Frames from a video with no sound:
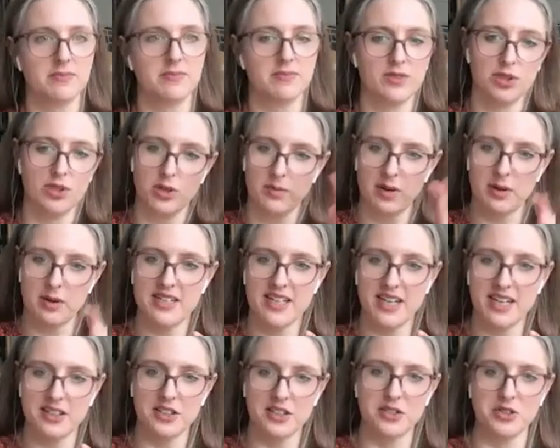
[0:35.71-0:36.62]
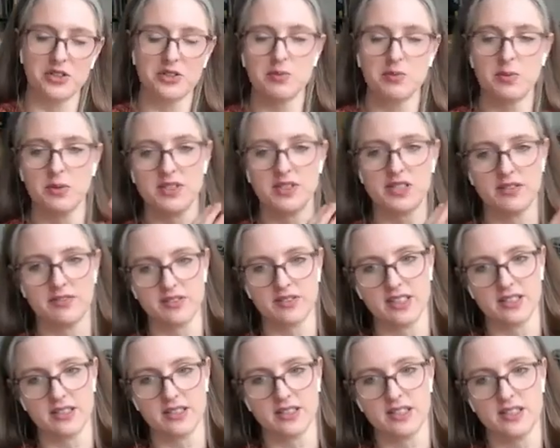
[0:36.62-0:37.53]
You know, maybe not on Earth, but we
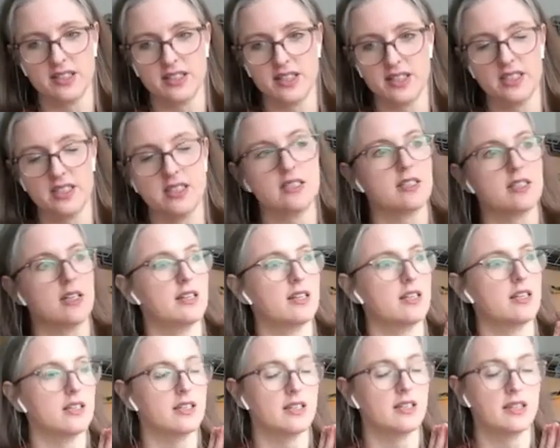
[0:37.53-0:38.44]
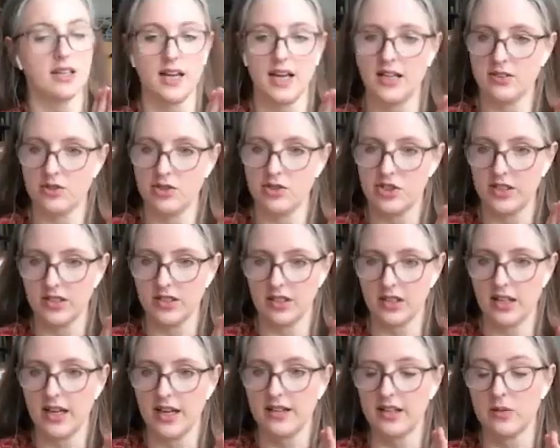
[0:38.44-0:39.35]
definitely, the heat and the energy and the
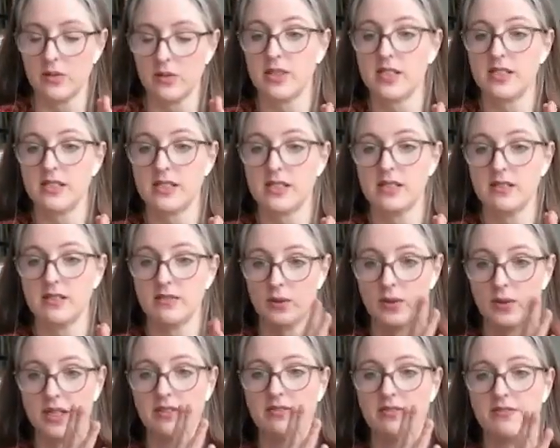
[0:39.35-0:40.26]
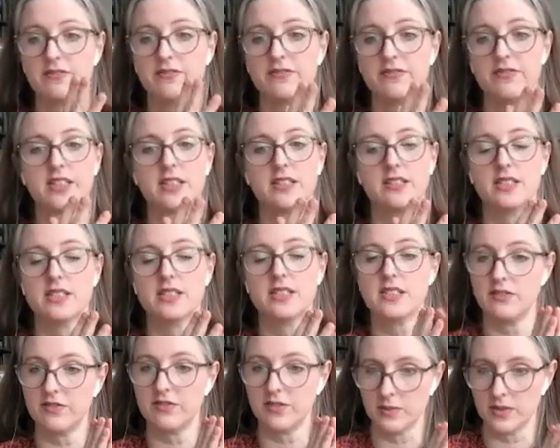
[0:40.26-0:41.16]
light that we feel and
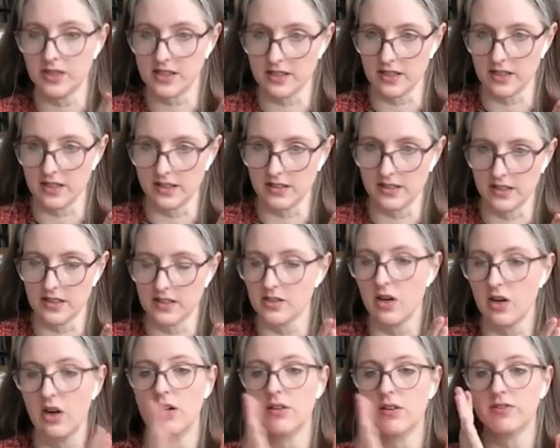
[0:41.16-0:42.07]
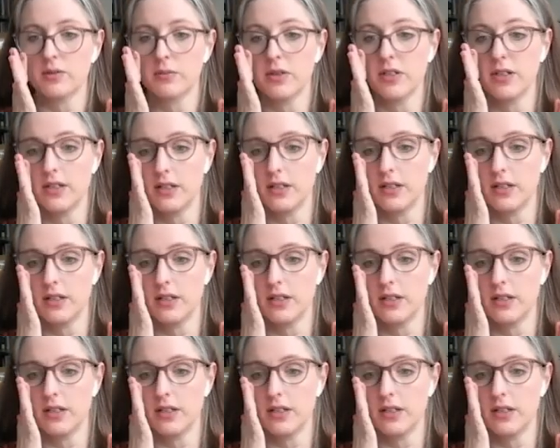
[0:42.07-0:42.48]
see from the sun is all from